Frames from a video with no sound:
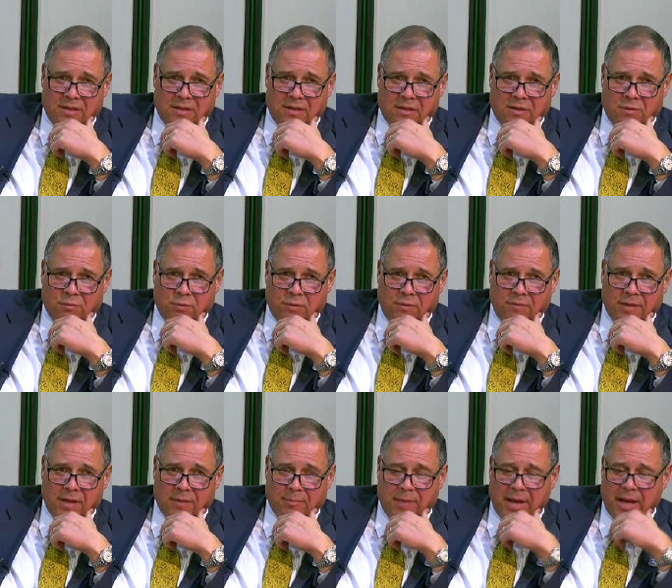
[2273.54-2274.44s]
you
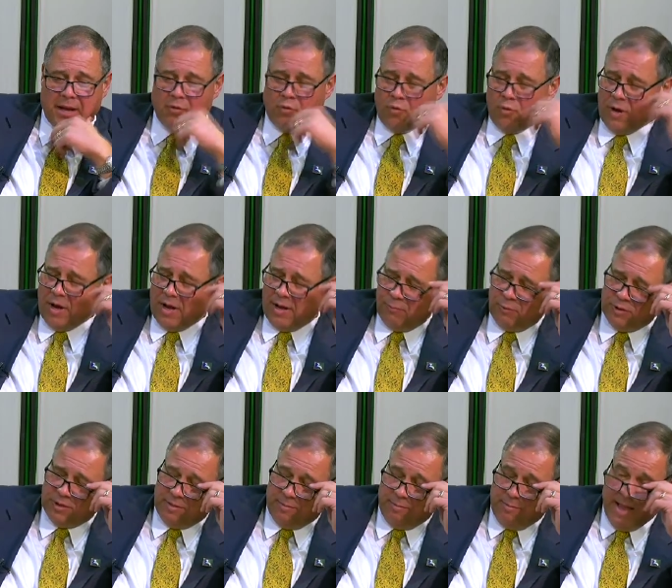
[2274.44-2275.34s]
reflect back, crime
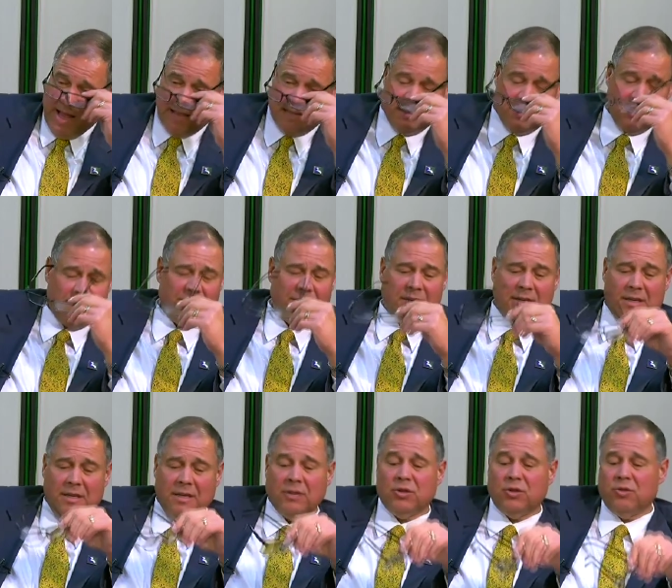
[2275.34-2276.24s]
was a massive
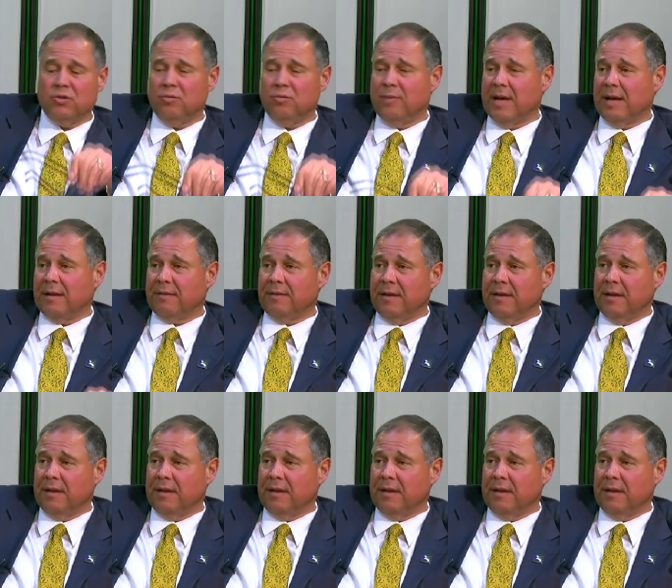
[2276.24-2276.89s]
issue back